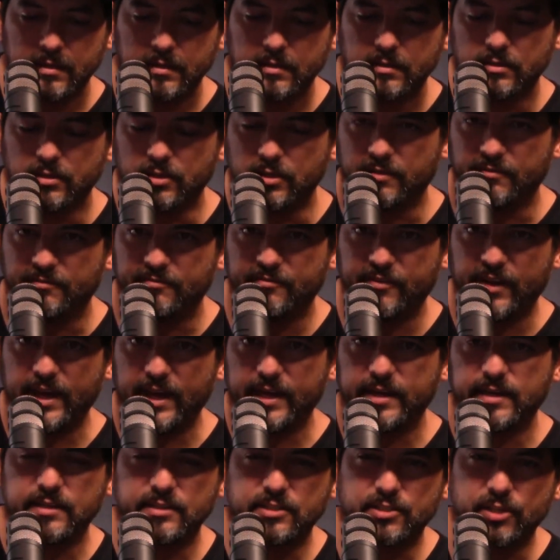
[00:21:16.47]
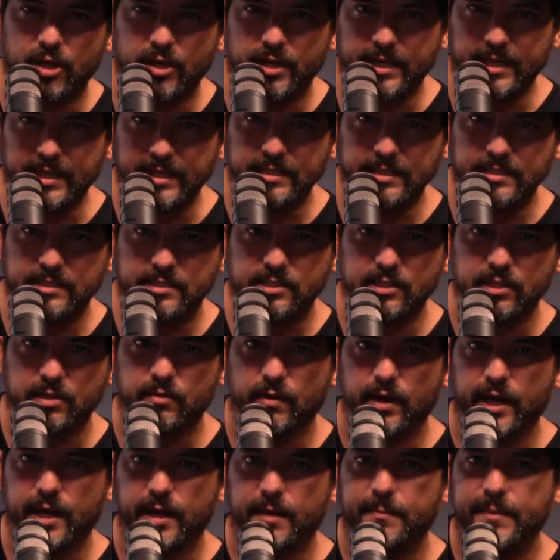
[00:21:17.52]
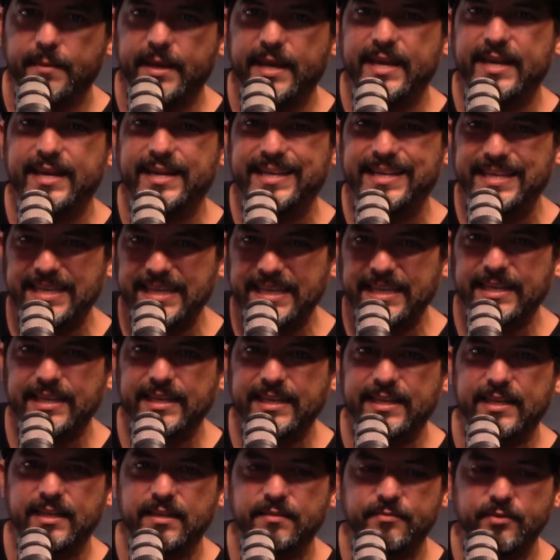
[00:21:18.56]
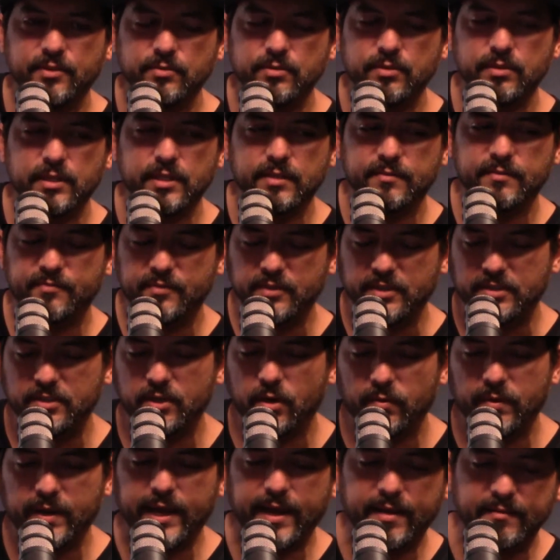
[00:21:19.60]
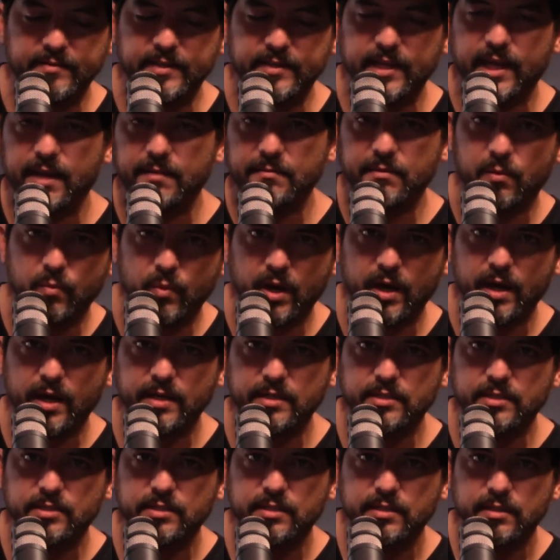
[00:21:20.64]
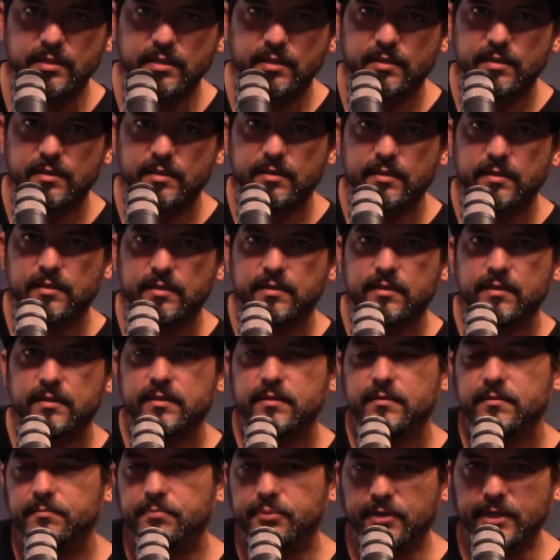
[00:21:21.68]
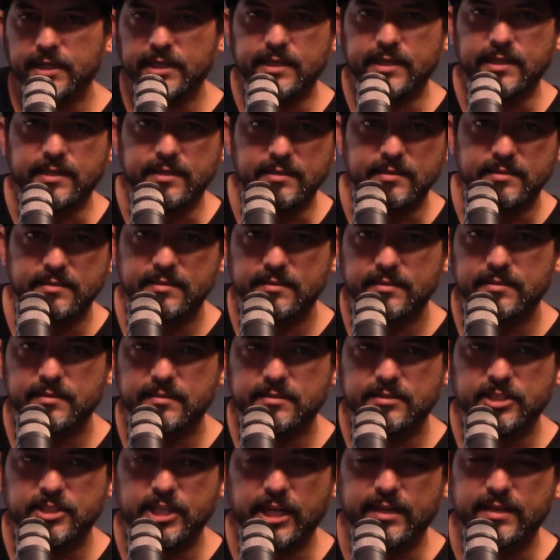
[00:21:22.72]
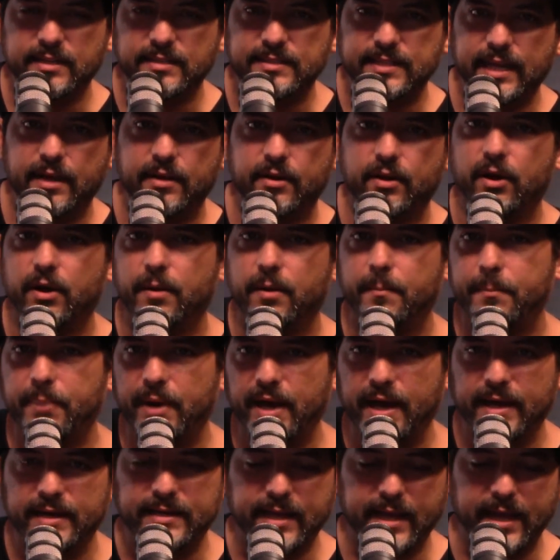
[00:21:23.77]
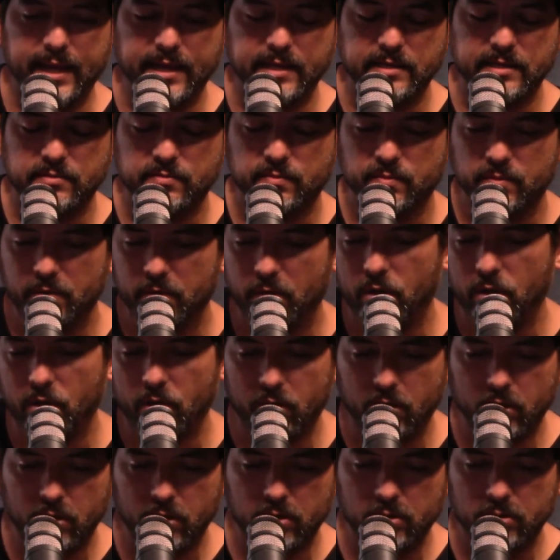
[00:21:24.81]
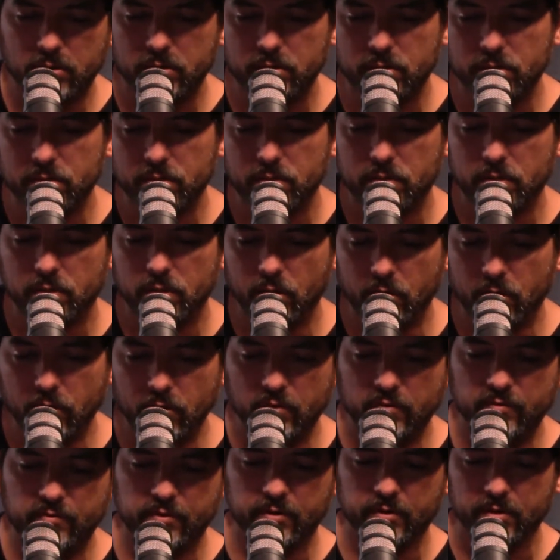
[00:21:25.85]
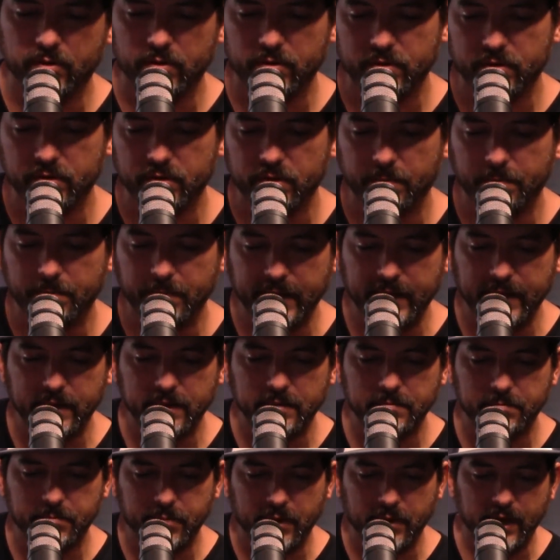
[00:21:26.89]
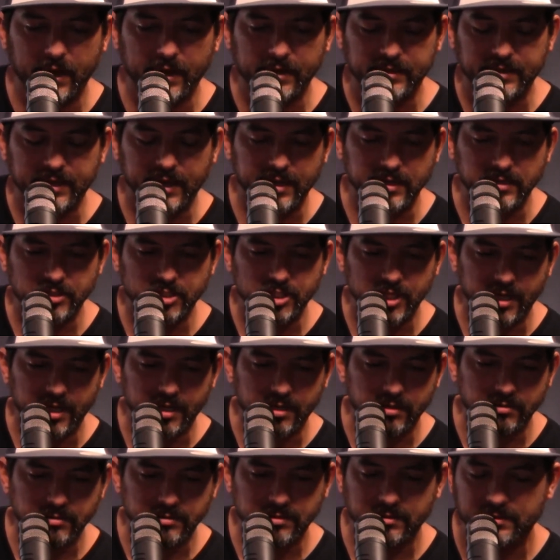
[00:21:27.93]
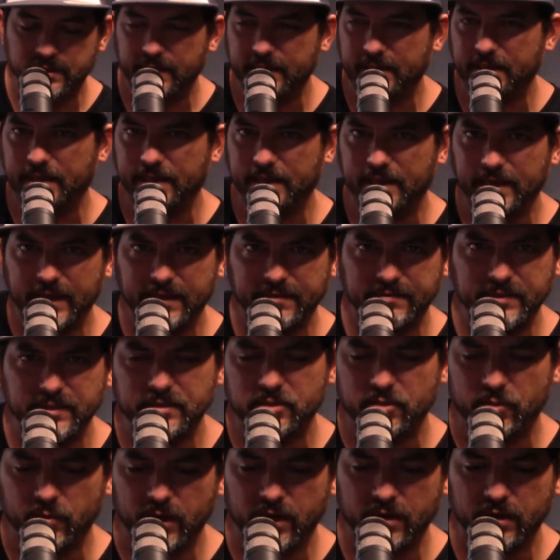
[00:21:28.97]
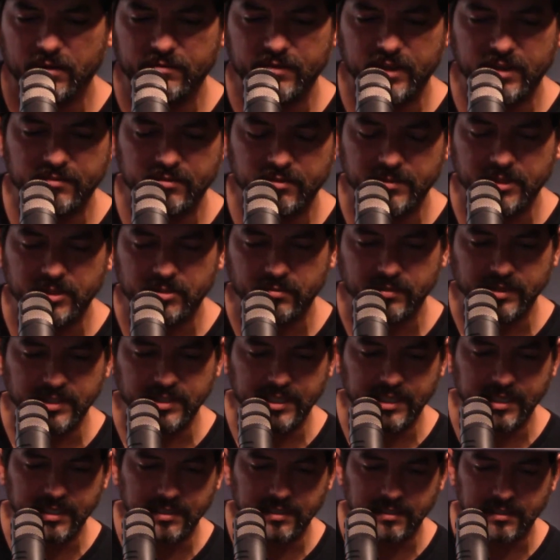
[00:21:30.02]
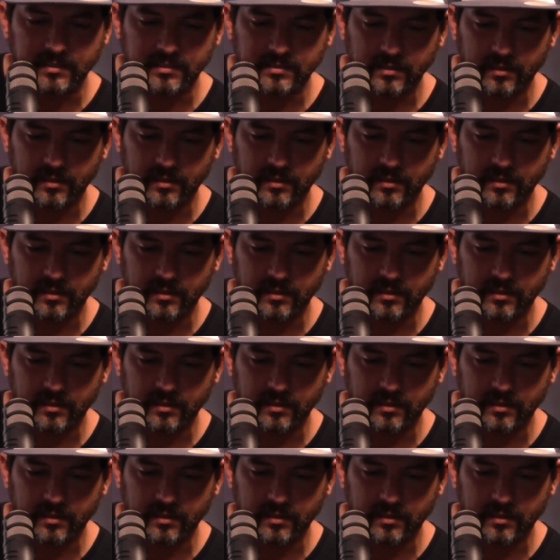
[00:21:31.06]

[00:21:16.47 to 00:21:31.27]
You can find us on Instagram. And again, if you don't have time to watch, please check us out on podcasts. We're all over the main podcast channels. There's like 11, 12 of them. It's ridiculous.